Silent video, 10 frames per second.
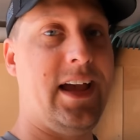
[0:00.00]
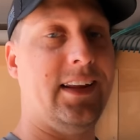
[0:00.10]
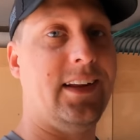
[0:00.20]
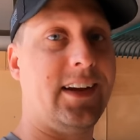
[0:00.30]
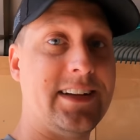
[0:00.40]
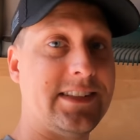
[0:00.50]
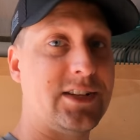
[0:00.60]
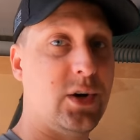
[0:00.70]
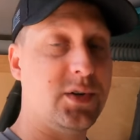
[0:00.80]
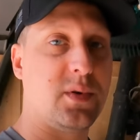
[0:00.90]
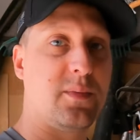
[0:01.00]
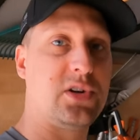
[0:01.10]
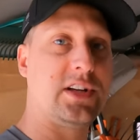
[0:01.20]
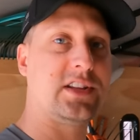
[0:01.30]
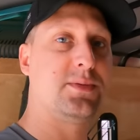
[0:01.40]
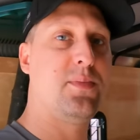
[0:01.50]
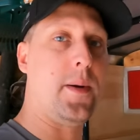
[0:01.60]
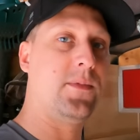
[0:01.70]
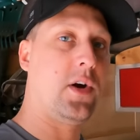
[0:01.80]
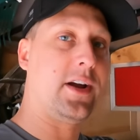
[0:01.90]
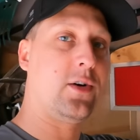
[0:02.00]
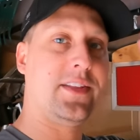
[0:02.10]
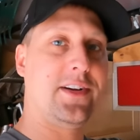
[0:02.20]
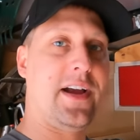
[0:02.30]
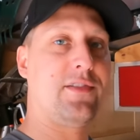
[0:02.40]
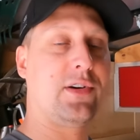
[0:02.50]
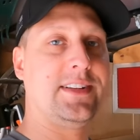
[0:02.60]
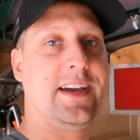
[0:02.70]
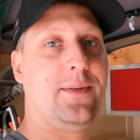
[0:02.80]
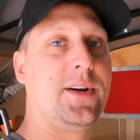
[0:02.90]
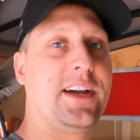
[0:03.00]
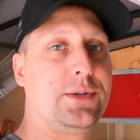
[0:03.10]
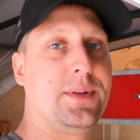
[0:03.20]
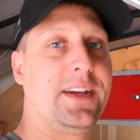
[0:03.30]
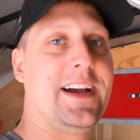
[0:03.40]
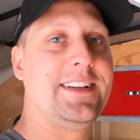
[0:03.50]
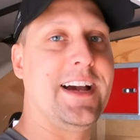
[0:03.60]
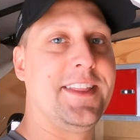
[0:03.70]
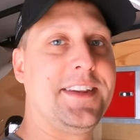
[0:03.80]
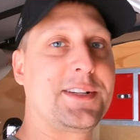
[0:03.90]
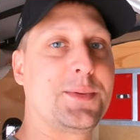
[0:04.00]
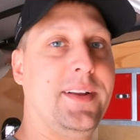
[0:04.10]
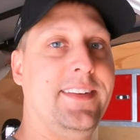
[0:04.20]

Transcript: And guys, as always, we appreciate the support. All right, go out there, have a great day. We'll catch up with you guys on the next one.